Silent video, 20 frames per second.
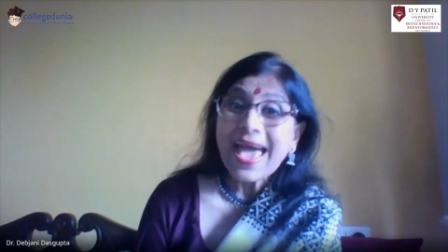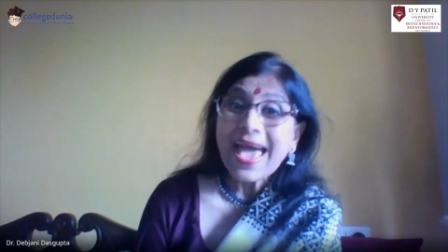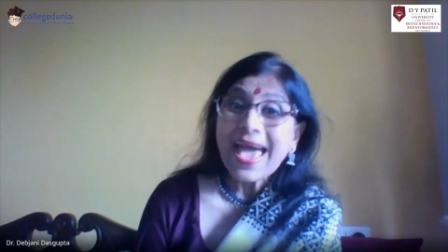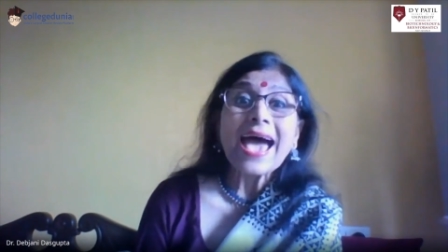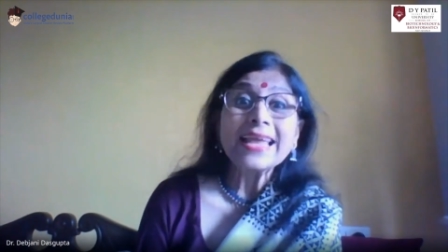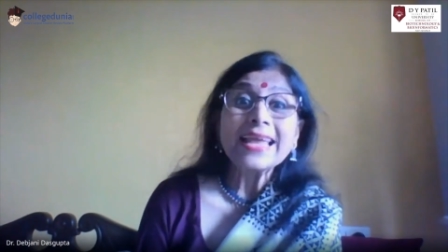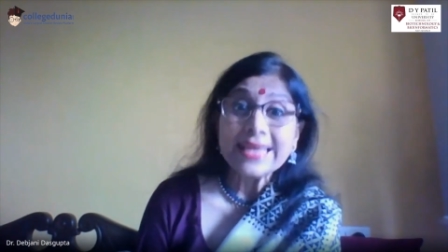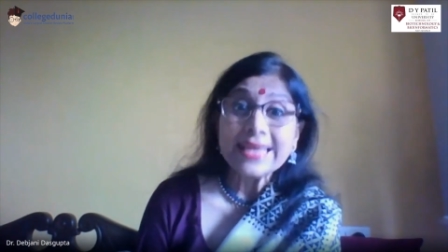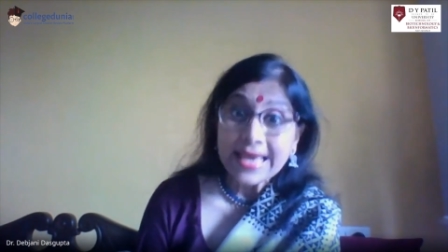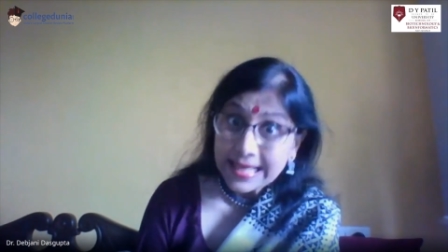
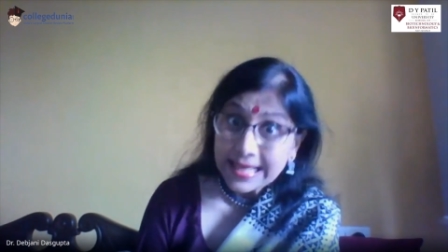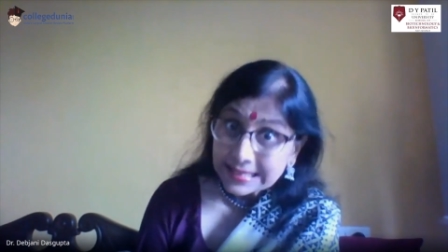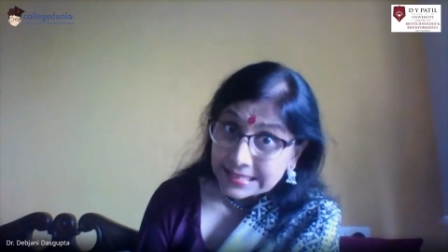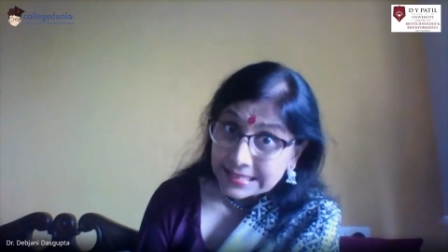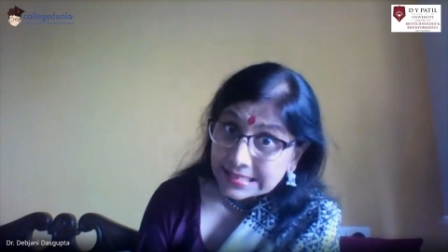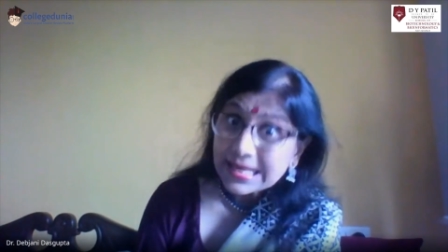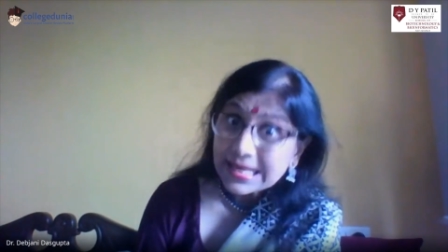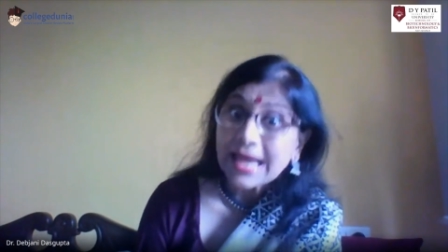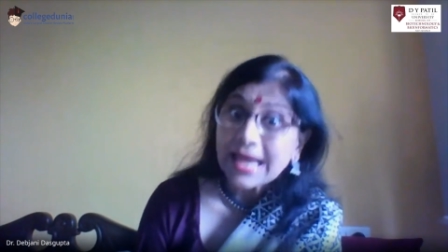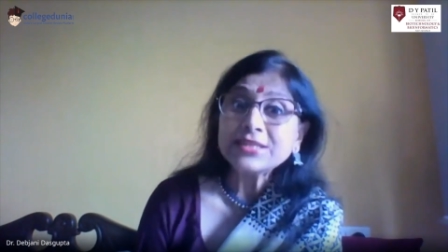and a health
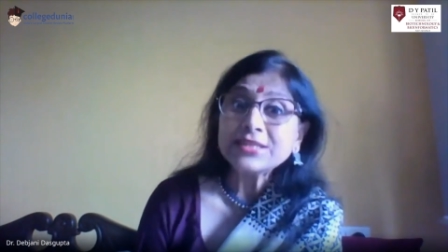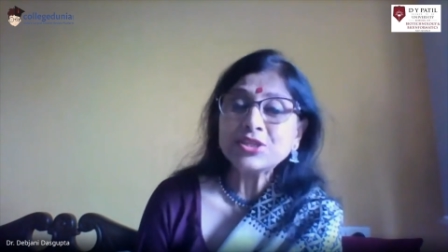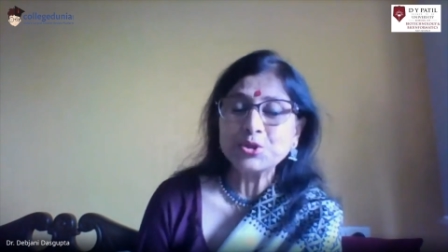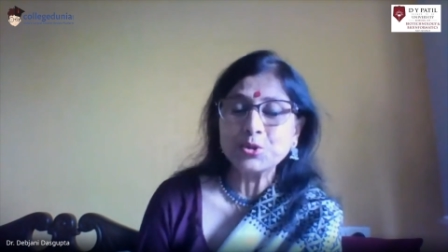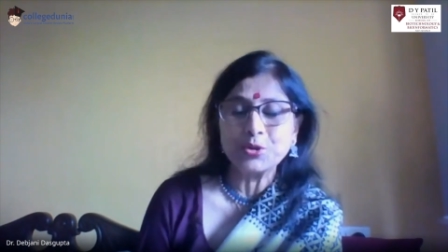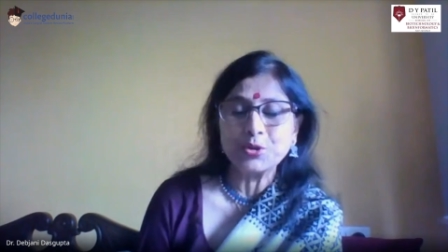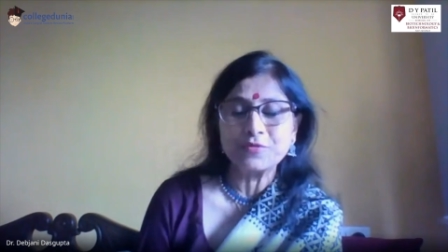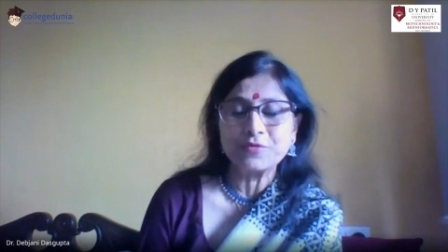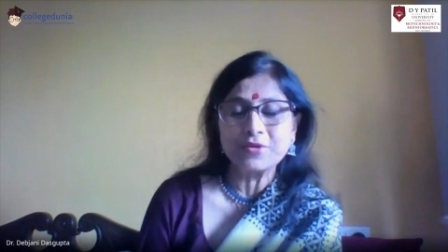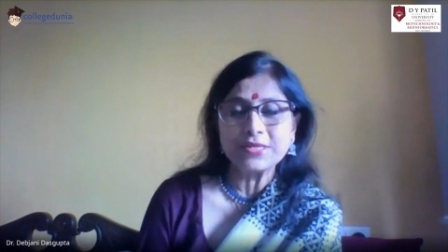science
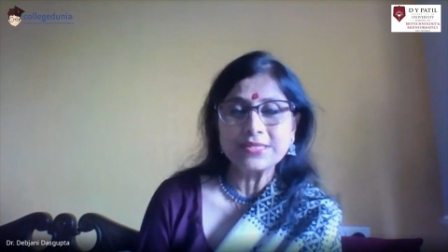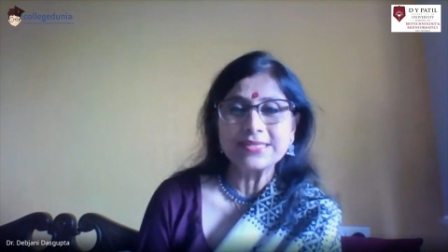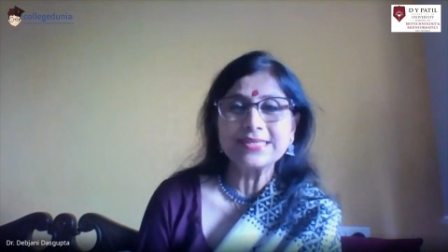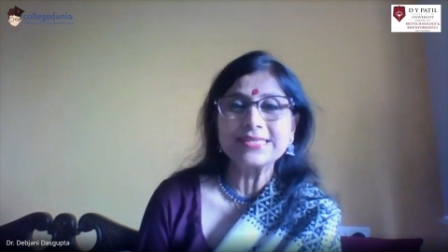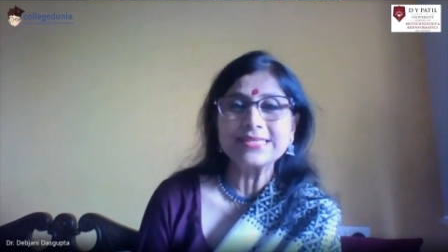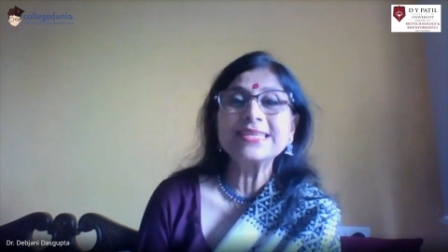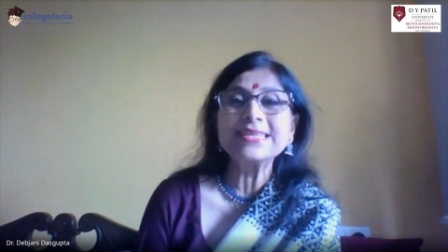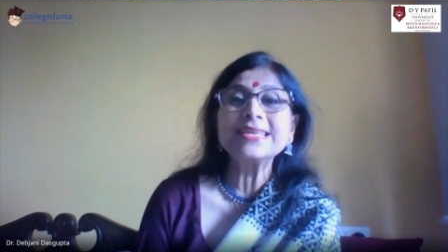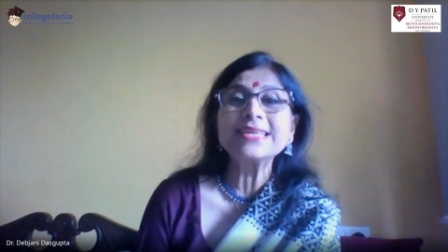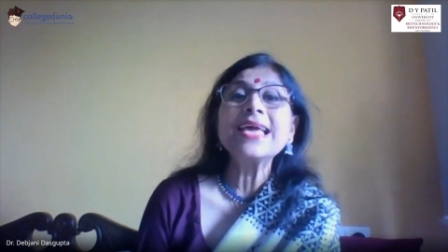
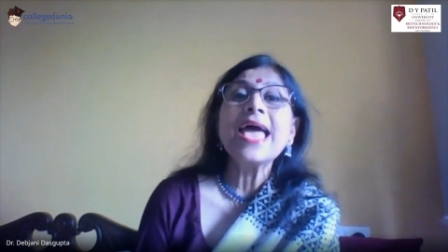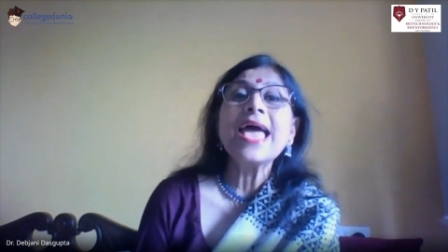university.